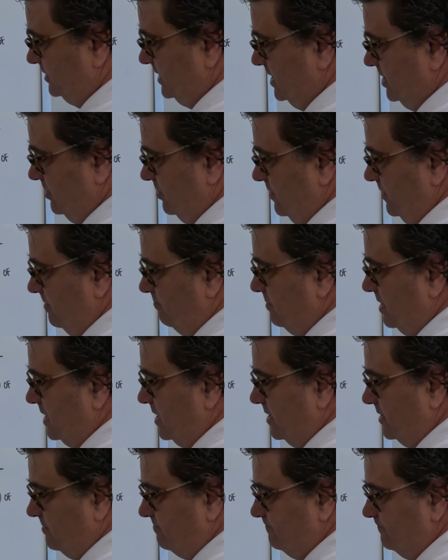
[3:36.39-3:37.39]
down on the
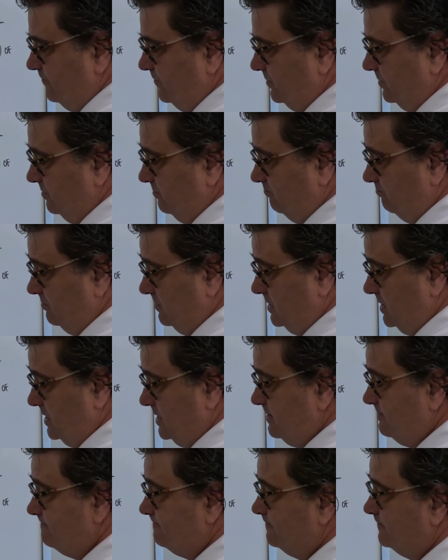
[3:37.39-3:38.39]
bottom.
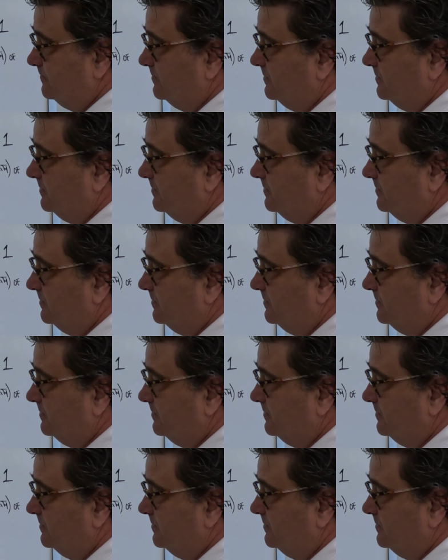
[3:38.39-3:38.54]
Okay?